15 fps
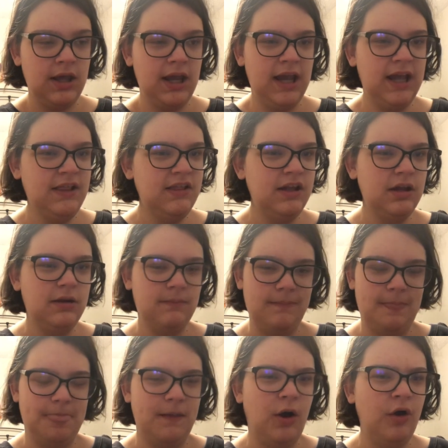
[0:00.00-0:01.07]
And
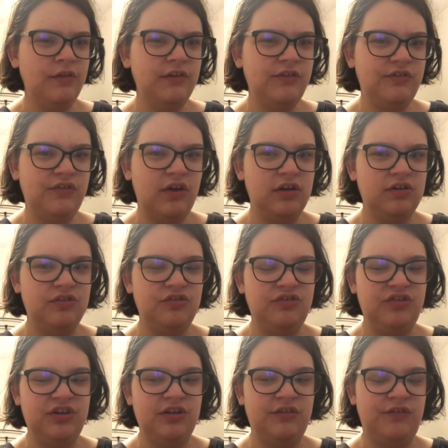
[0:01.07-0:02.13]
then all of a sudden,
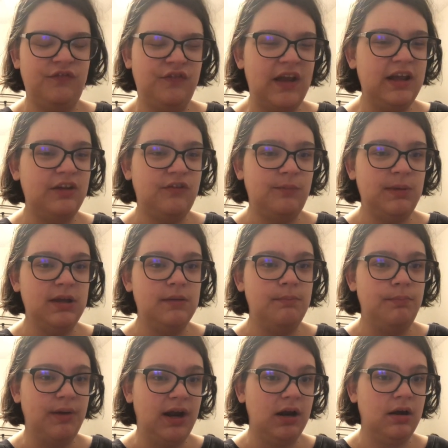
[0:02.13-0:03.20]
she just fakes being
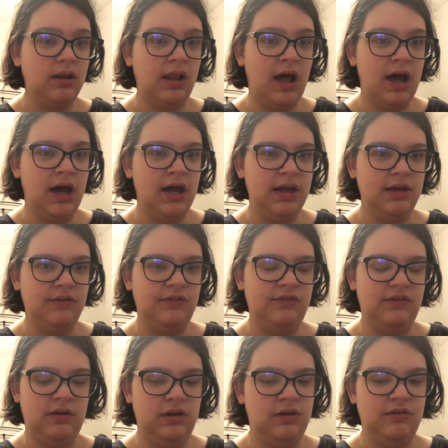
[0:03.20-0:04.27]

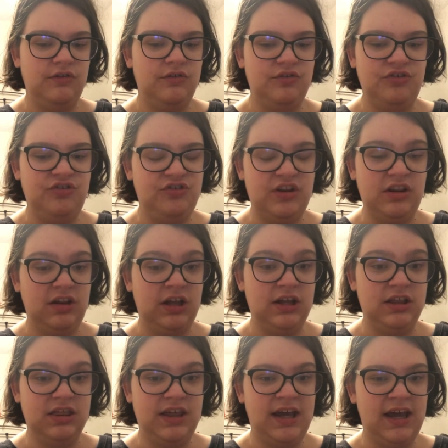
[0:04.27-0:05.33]
paralyzed and shit
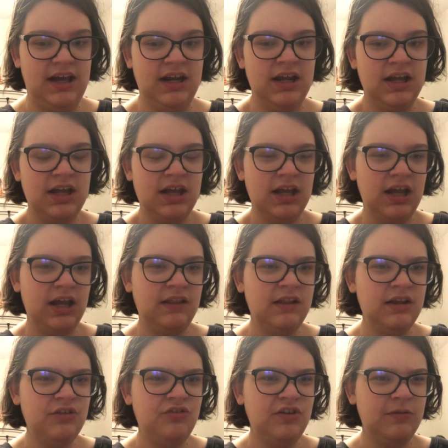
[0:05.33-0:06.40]
like that. And
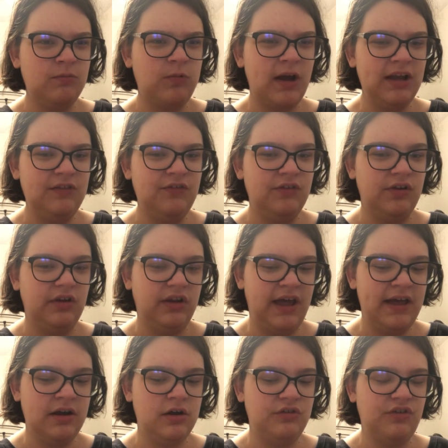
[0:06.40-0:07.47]
then she writes a
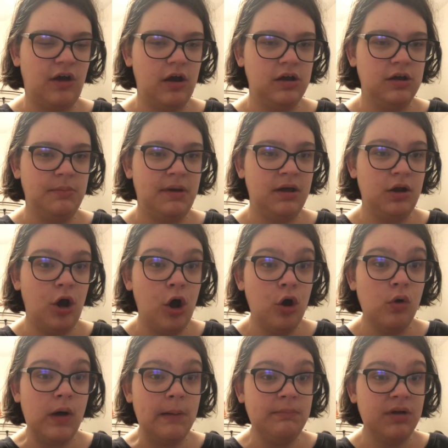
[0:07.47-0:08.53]
letter talking about,
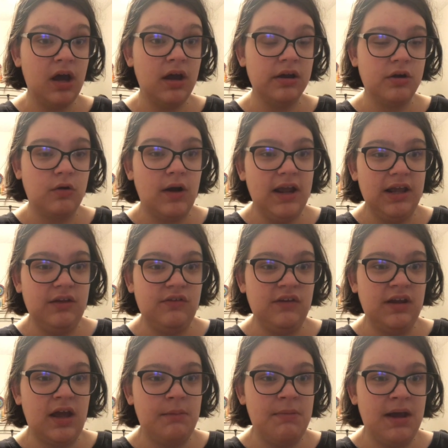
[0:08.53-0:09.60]
oh, I'm not crazy.
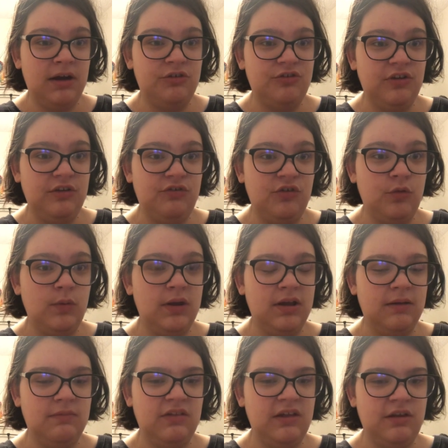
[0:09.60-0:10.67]
I'm actually
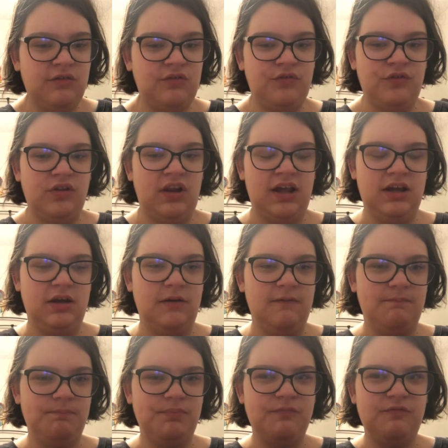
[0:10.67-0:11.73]
doing this for like
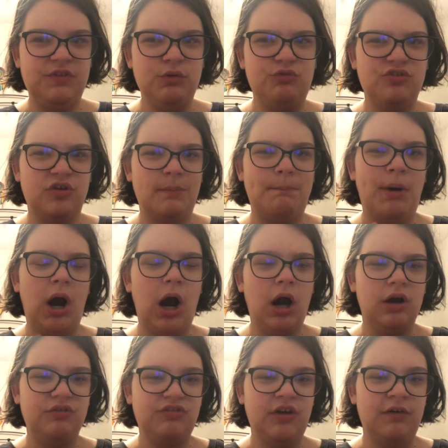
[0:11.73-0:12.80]
a future
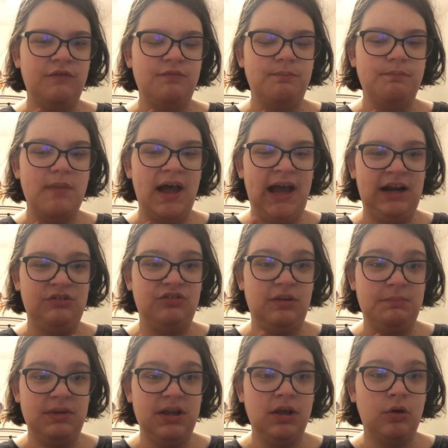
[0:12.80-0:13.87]
part of actually
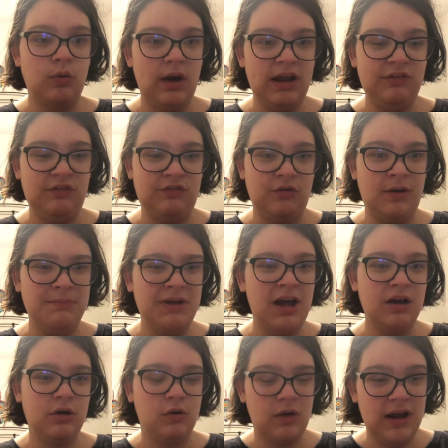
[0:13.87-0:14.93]
being crazy. So I'm
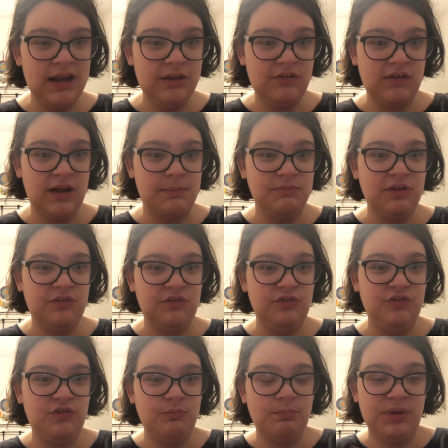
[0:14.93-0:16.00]
not crazy. I'm
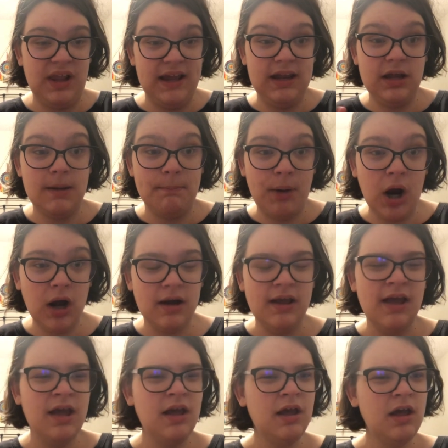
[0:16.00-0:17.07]
just playing a part.
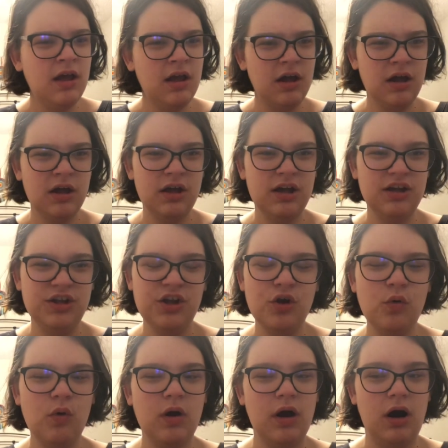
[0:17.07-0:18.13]

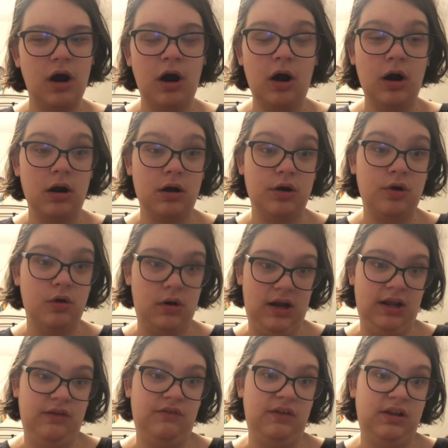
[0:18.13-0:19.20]
You are
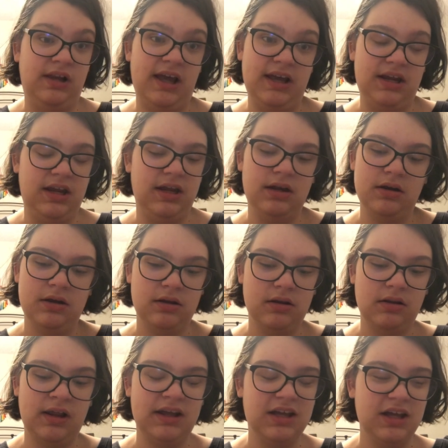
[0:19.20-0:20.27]
crazy, lady.
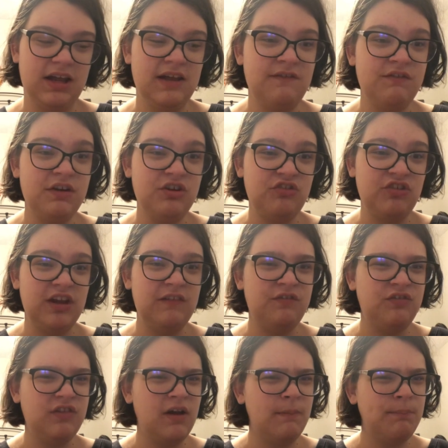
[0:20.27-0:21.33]
Like,
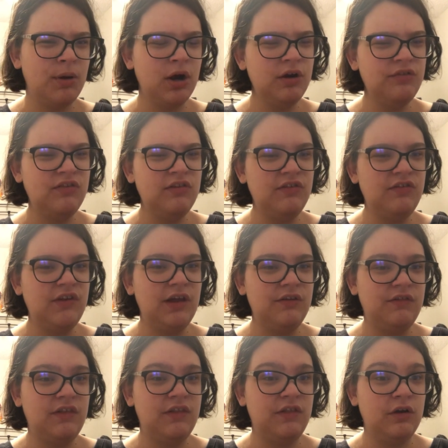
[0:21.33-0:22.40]
if a person
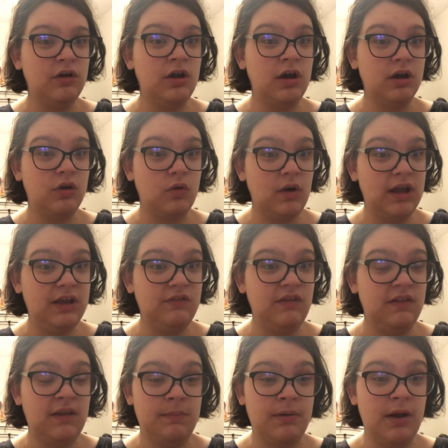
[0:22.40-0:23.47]
says that they're not crazy,
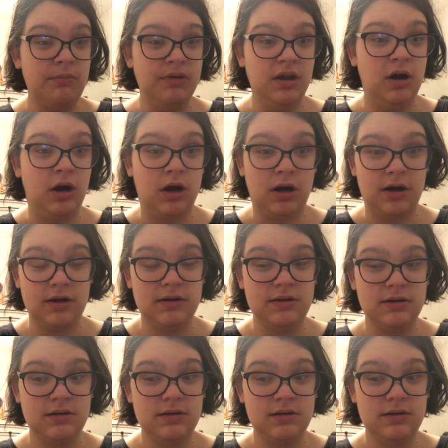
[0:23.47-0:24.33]
they probably are.